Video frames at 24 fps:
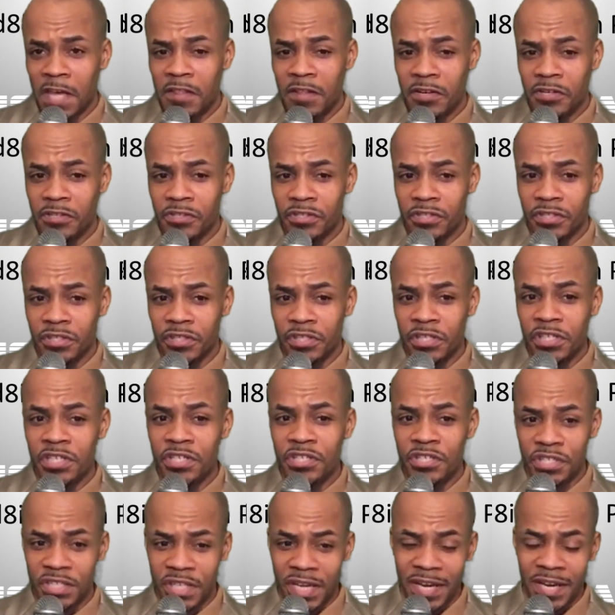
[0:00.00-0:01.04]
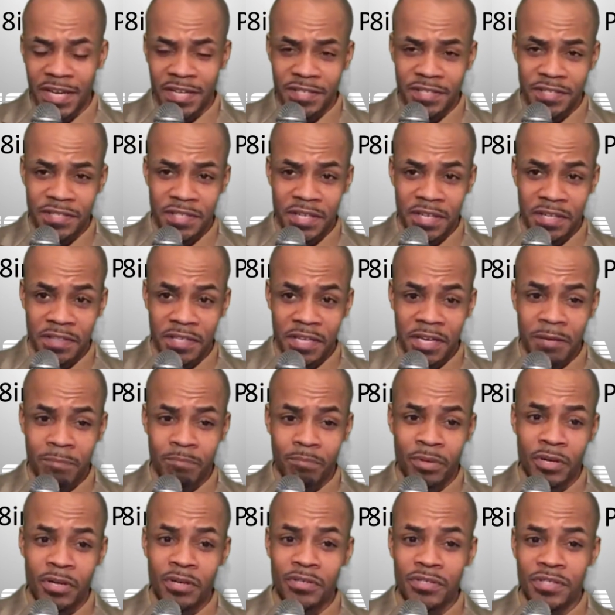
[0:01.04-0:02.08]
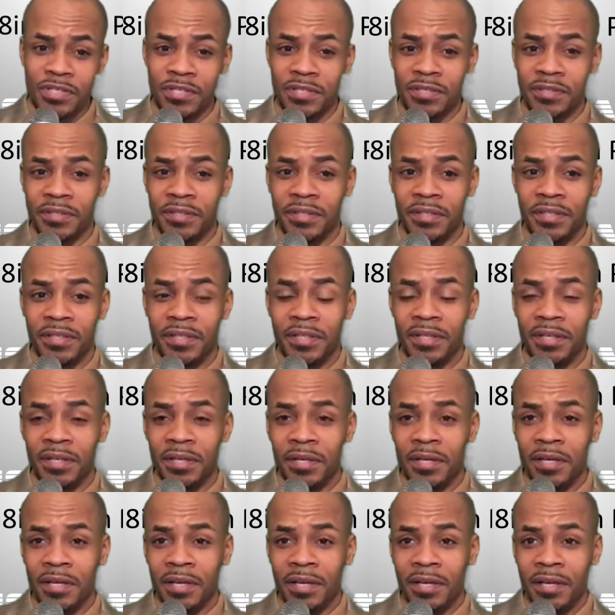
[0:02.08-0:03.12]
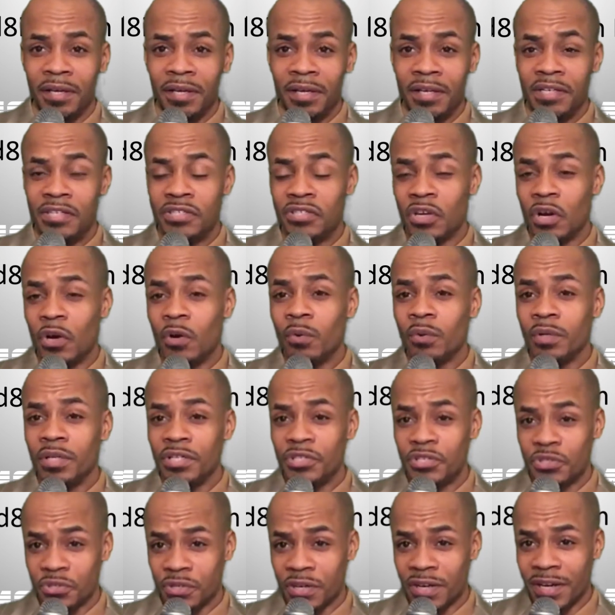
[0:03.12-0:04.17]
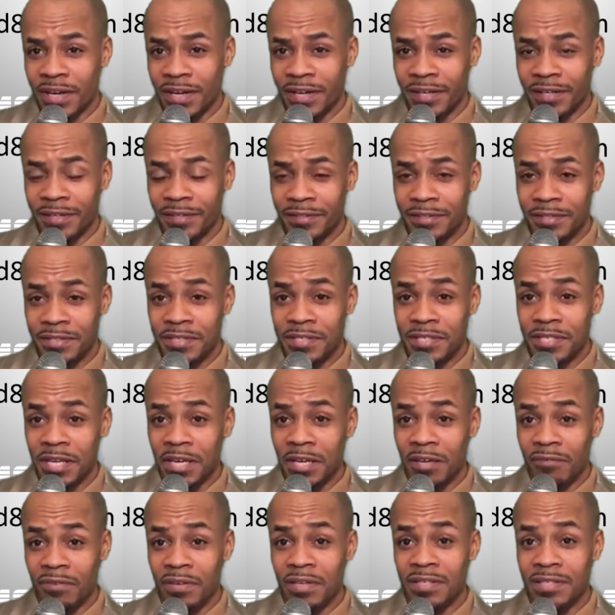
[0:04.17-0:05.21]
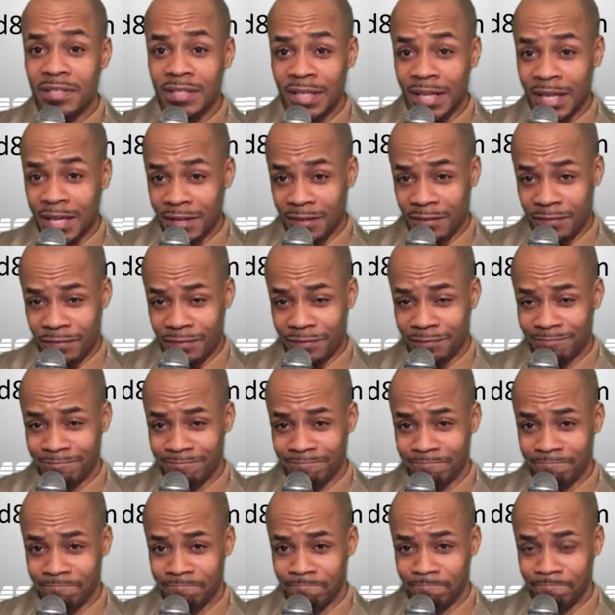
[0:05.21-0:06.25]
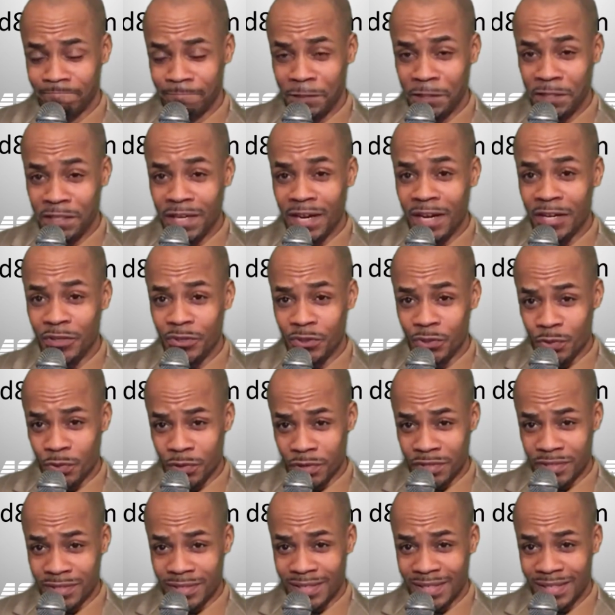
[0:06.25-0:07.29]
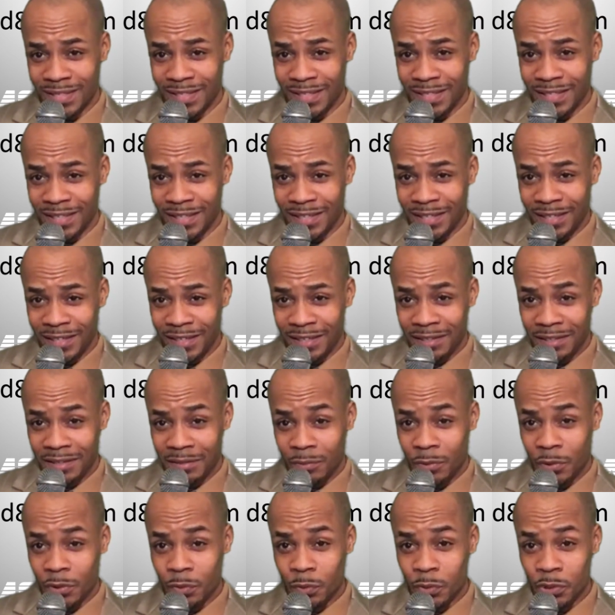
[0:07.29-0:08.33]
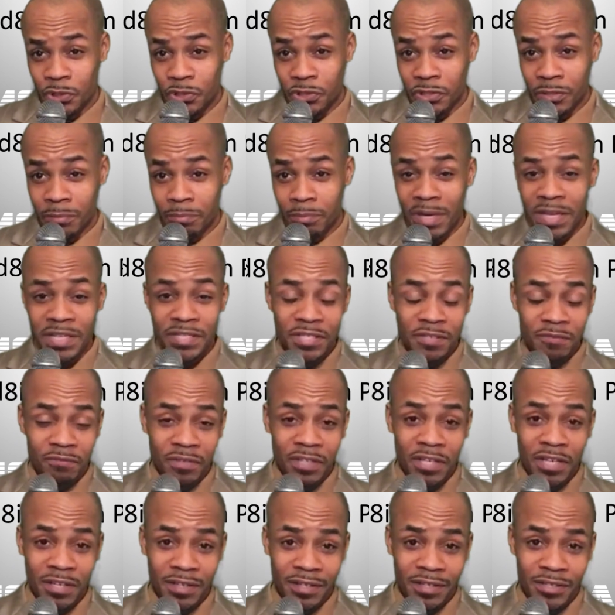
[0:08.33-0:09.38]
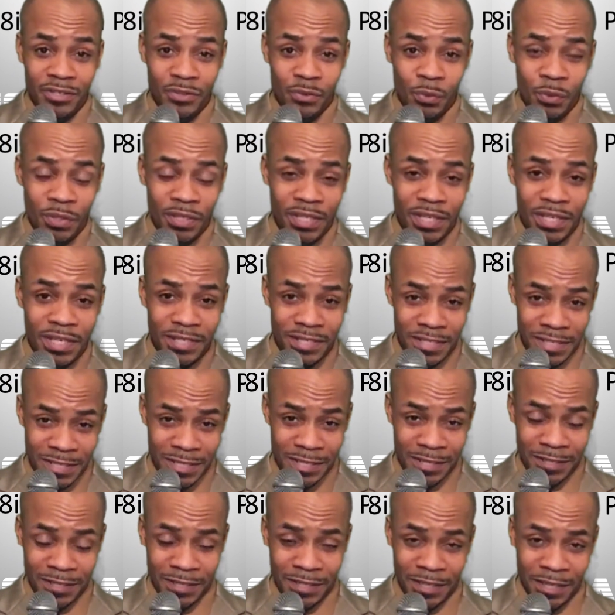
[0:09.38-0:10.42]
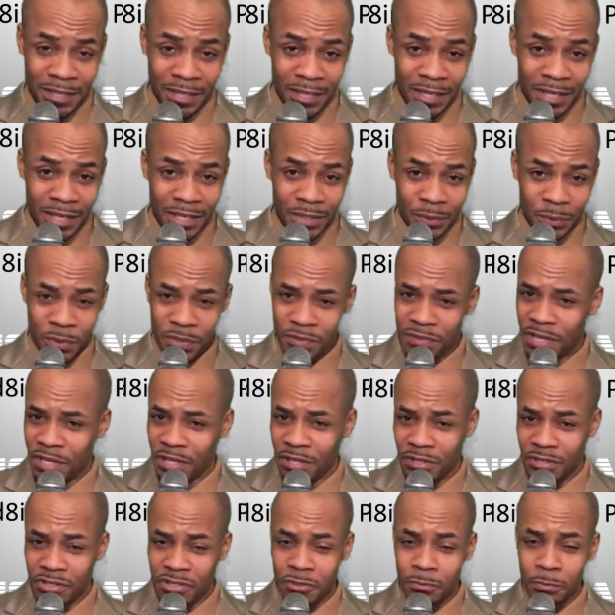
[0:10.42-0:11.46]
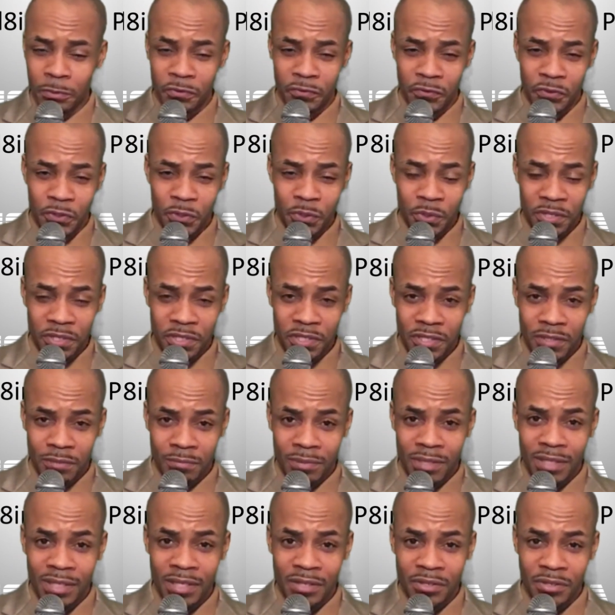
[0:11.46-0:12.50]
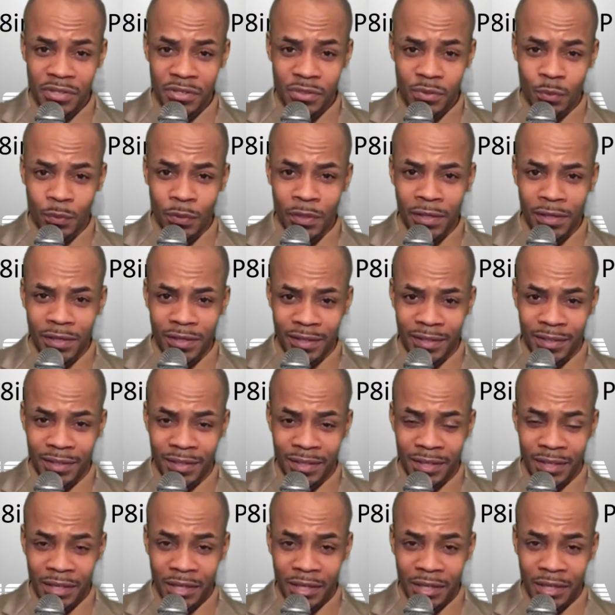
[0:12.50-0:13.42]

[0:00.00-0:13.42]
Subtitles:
there's a good chance that that person is only trying to save his life and not yours. I want to wish you the best of luck in 2018. And I want to thank you so much for tuning into the media this week.